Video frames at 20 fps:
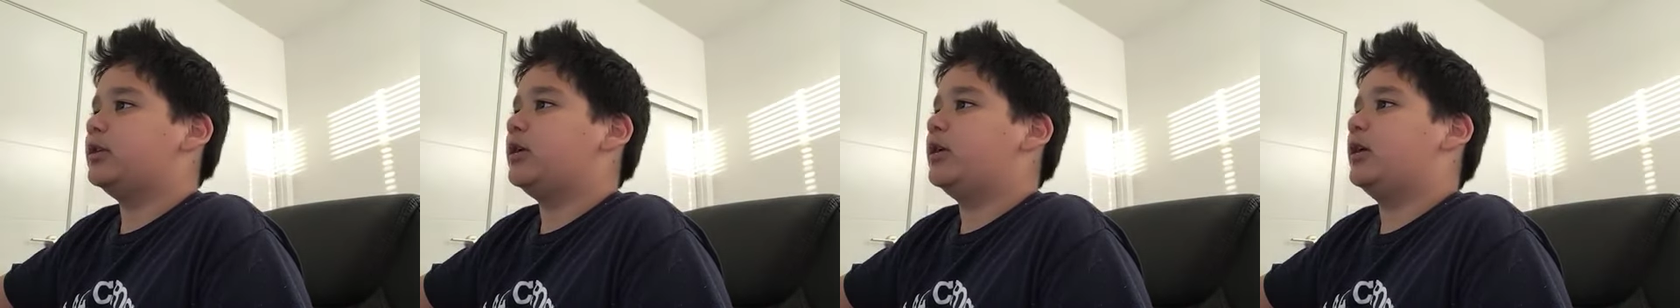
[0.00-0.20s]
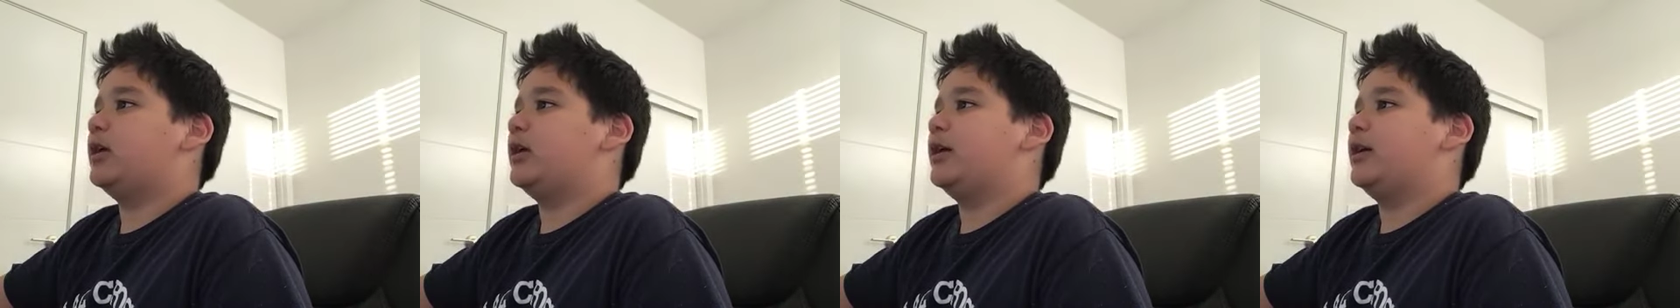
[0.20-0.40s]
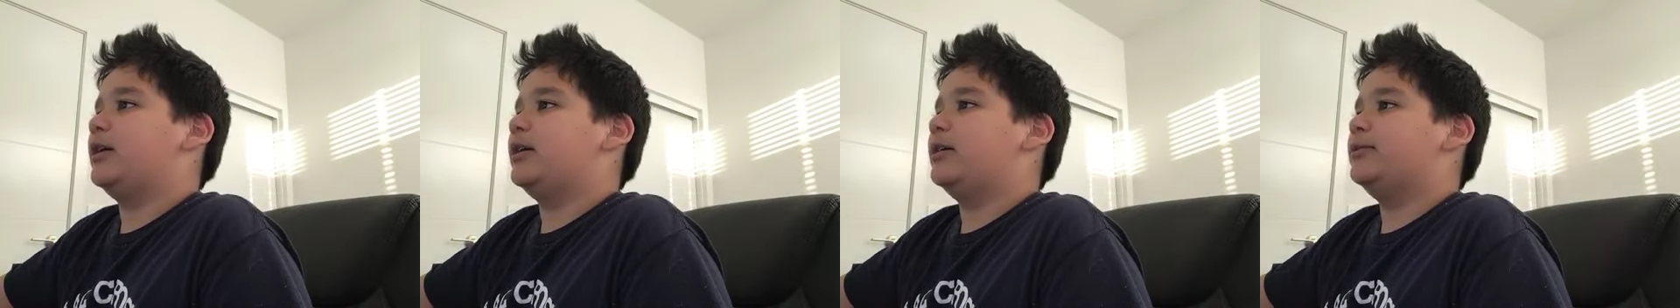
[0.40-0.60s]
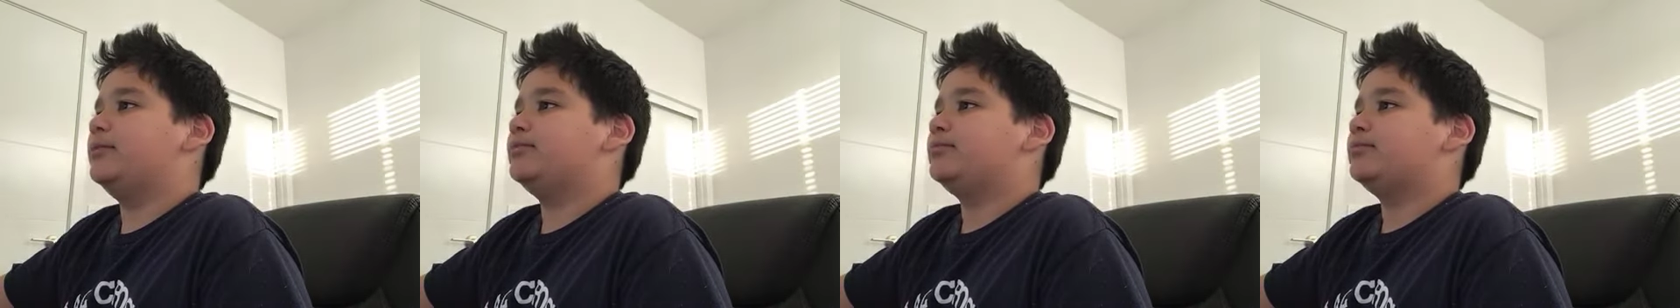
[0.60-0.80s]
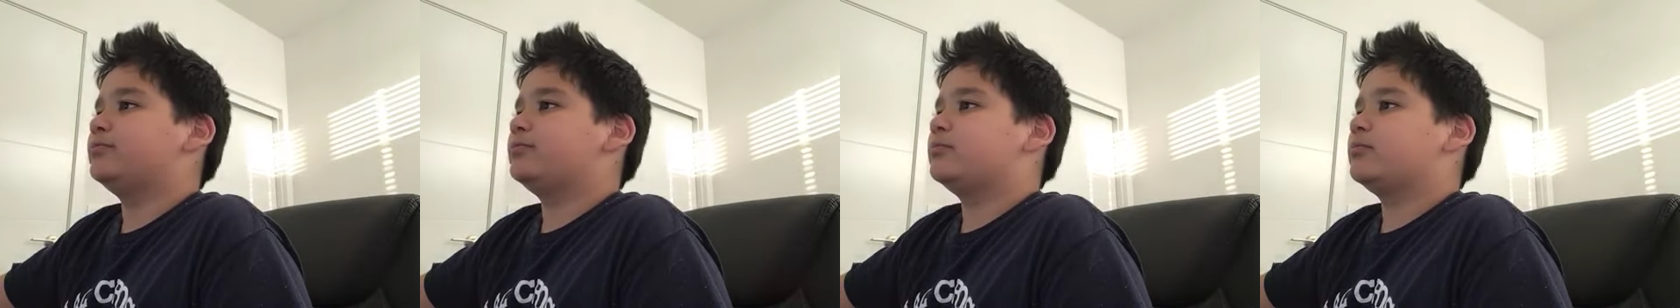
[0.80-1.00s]

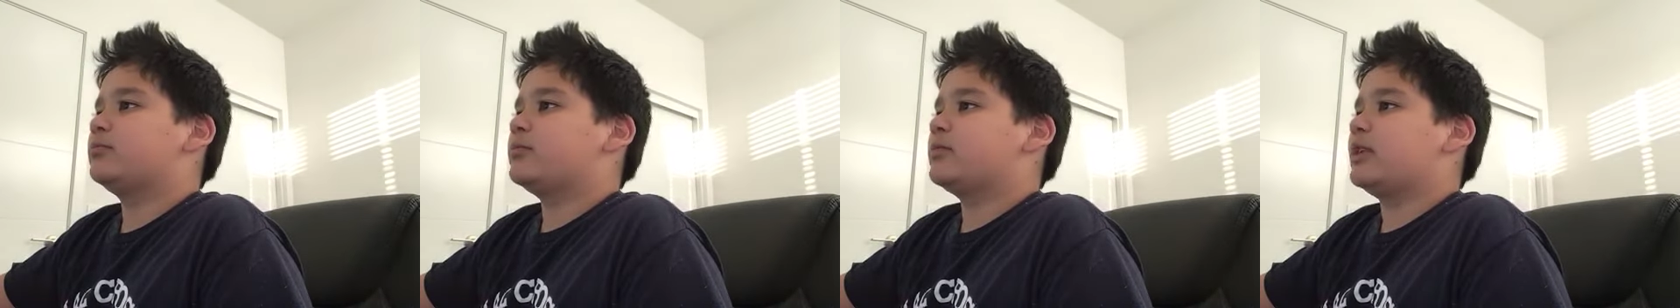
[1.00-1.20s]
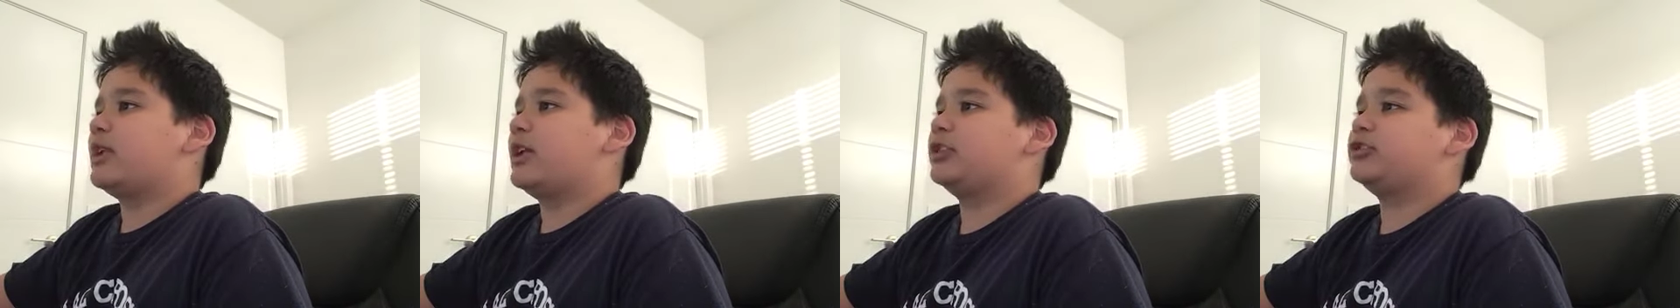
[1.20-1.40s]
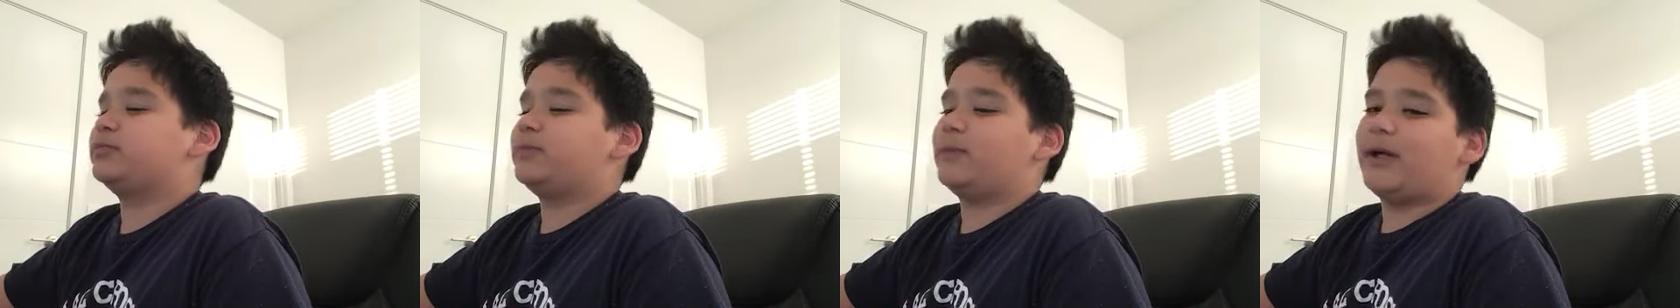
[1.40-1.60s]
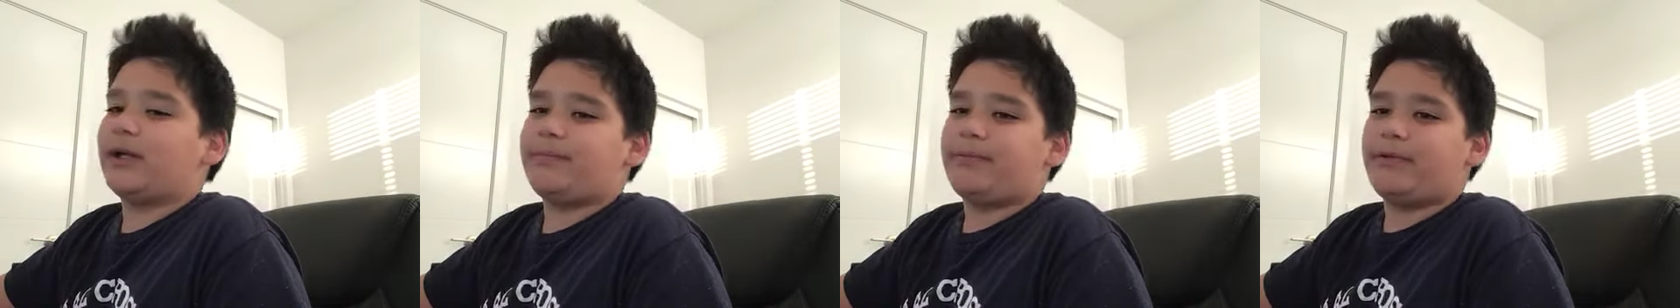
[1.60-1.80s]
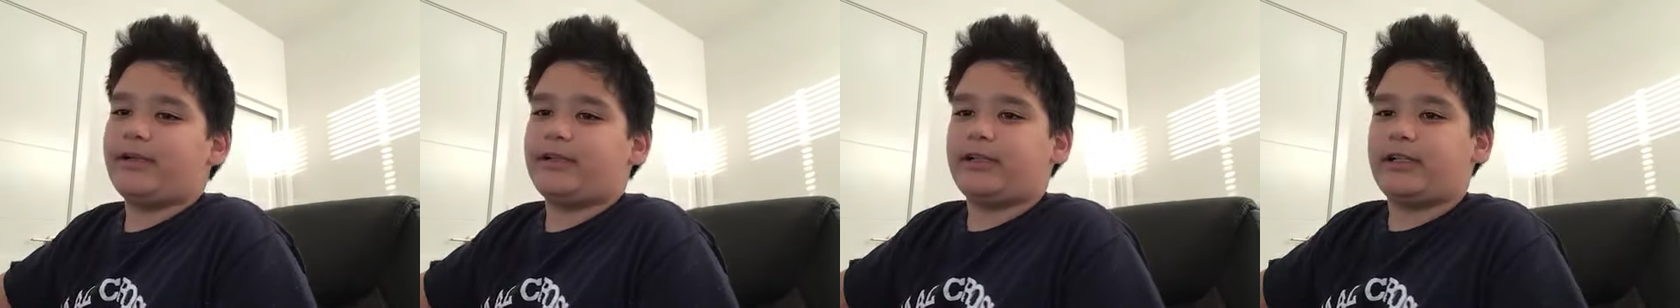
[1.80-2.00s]
That's my
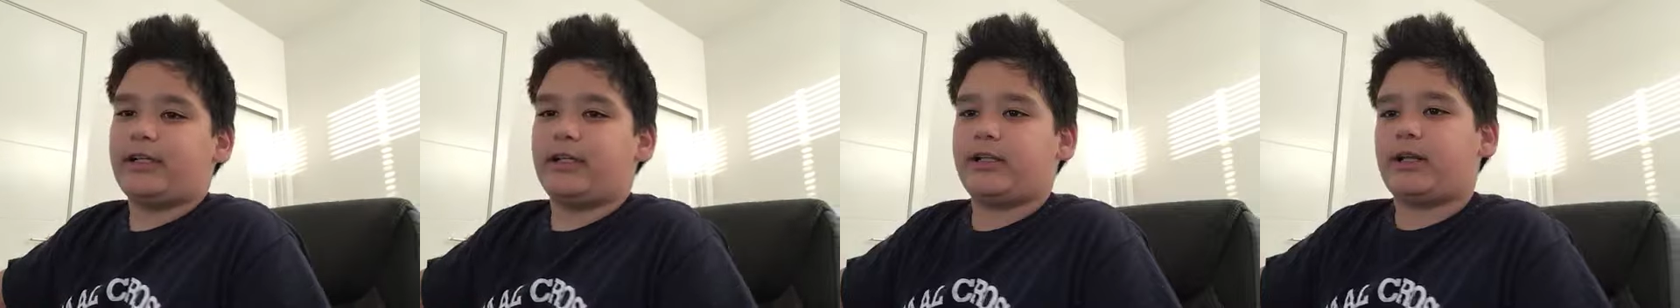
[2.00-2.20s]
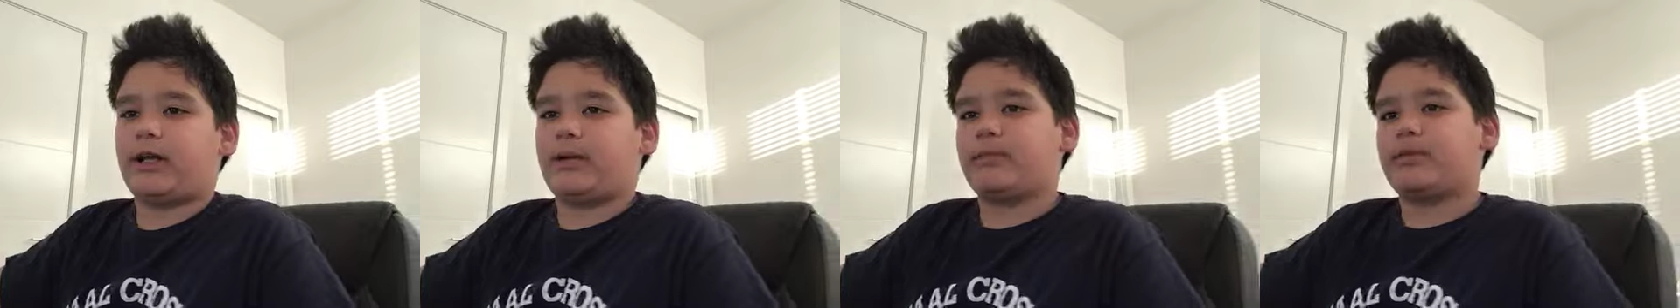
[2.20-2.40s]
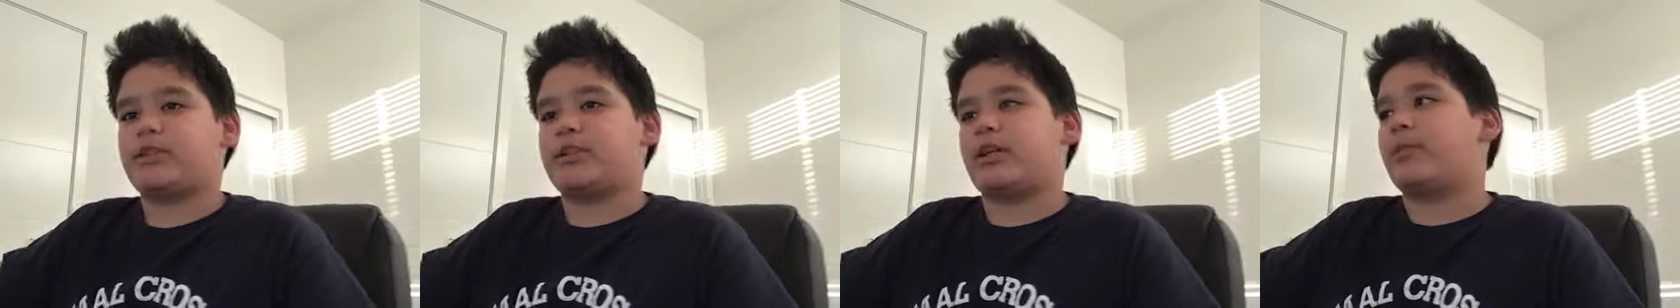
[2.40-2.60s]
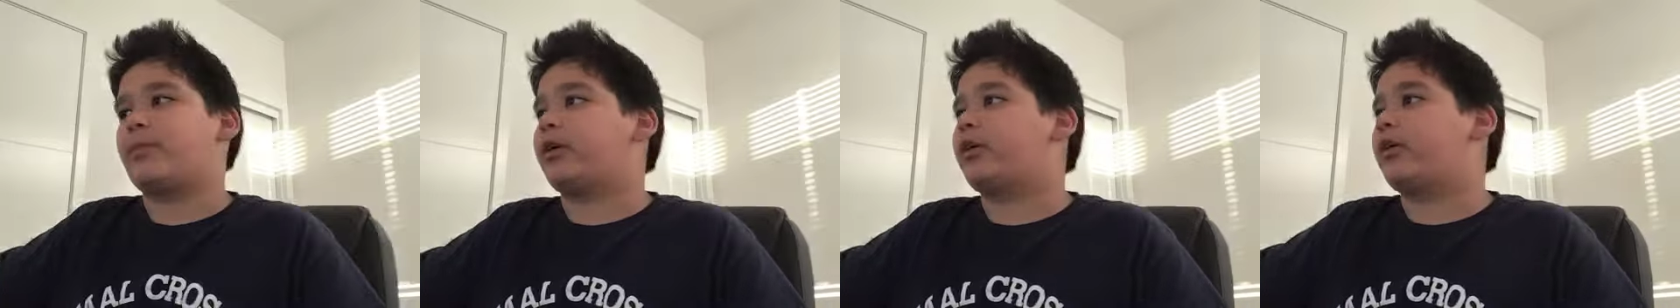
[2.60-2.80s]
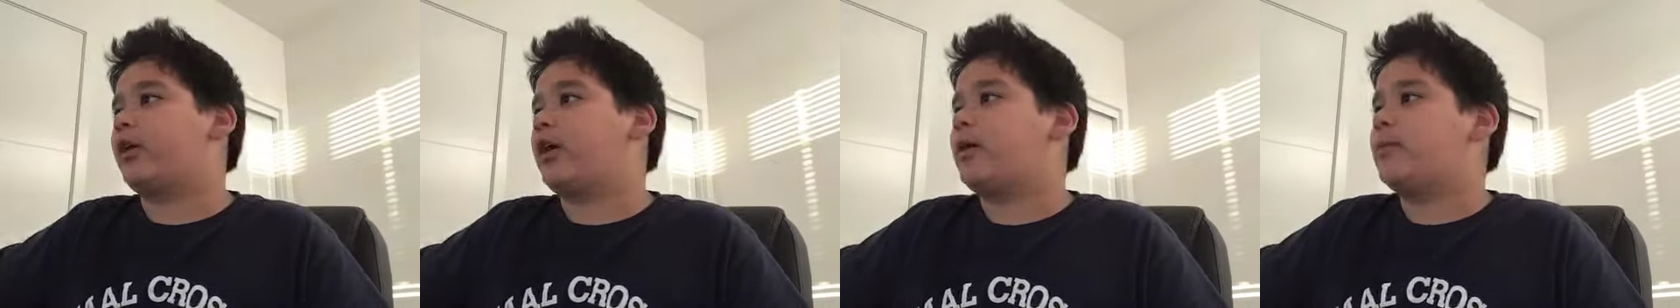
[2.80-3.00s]
opinion. I'm a
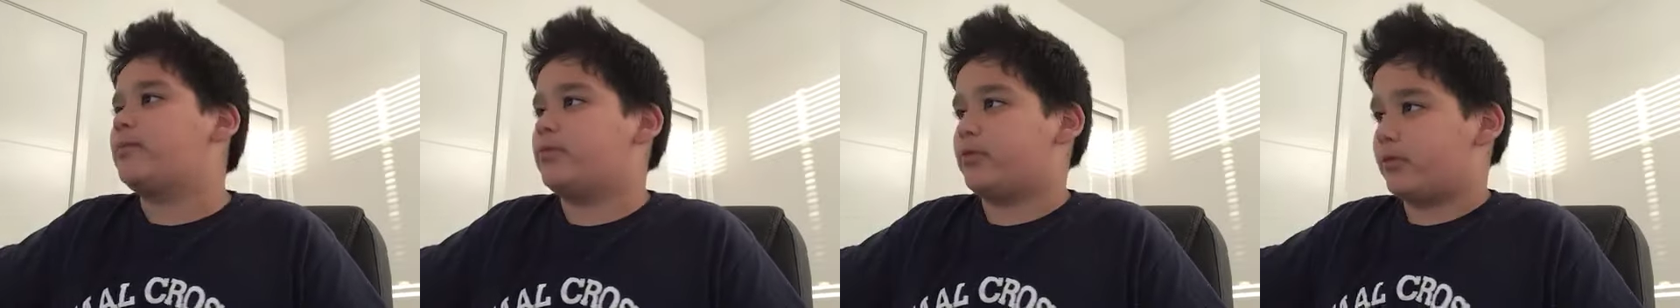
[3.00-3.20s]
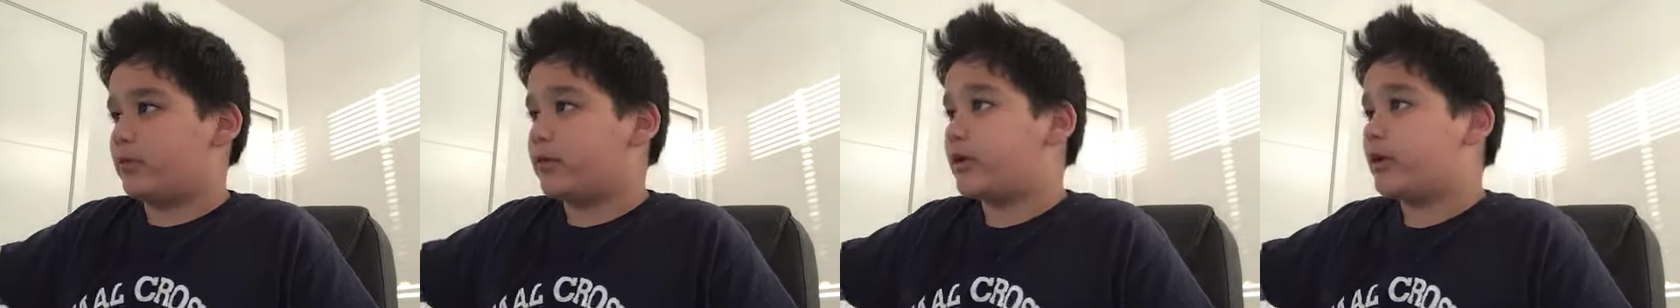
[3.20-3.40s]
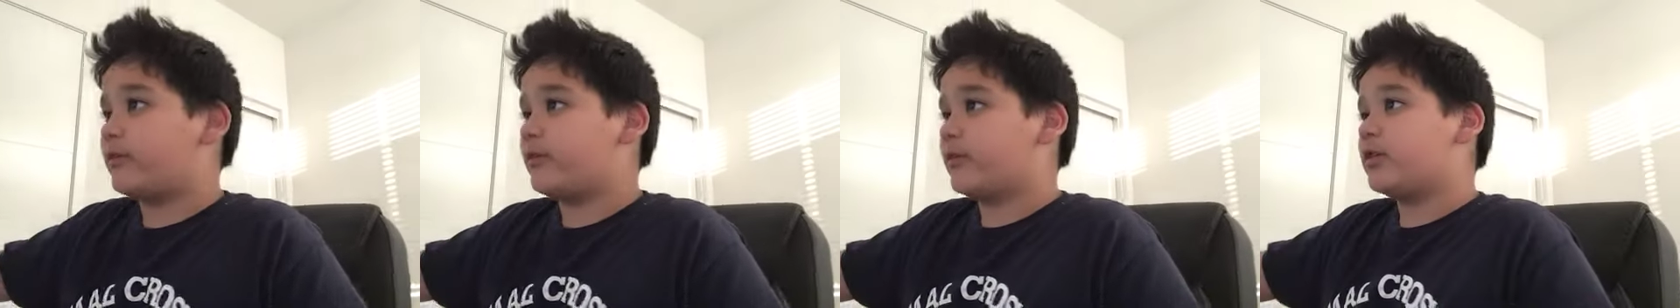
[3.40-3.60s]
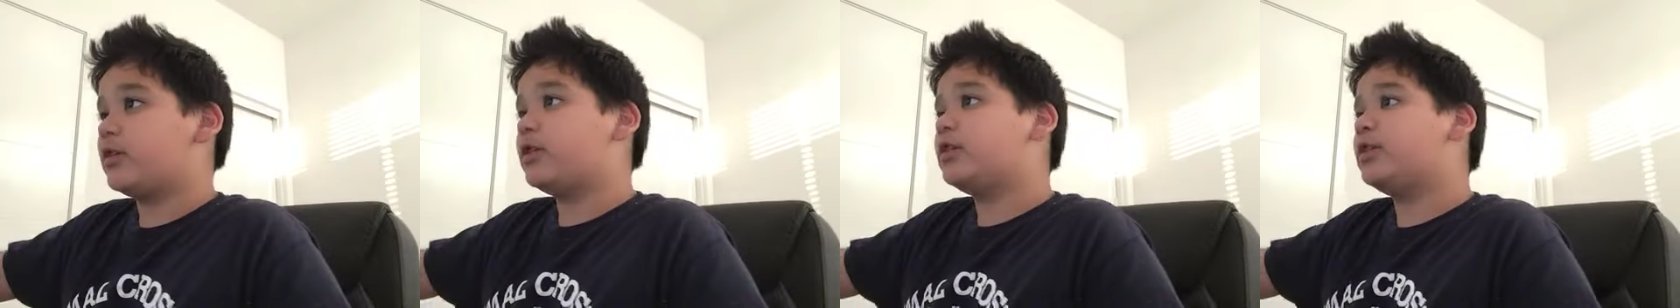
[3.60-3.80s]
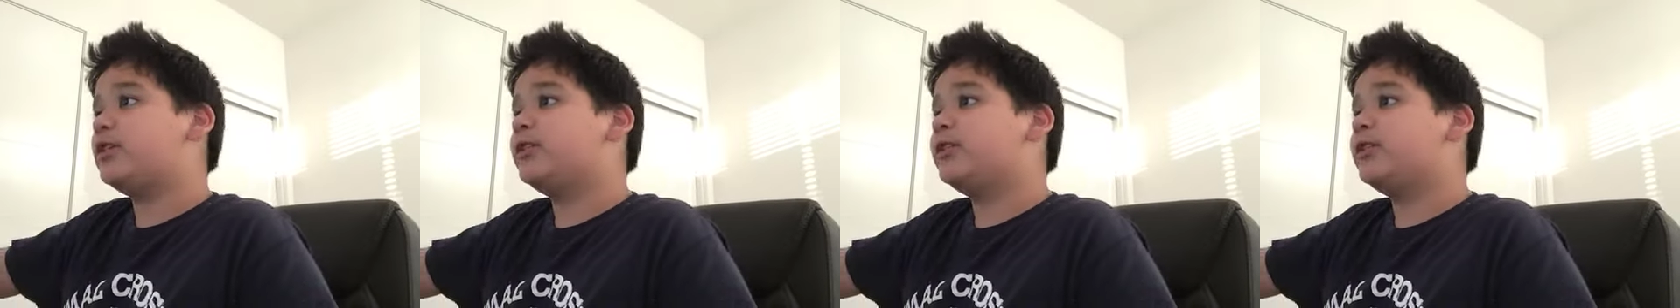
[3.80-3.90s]
Democrat, but whatever.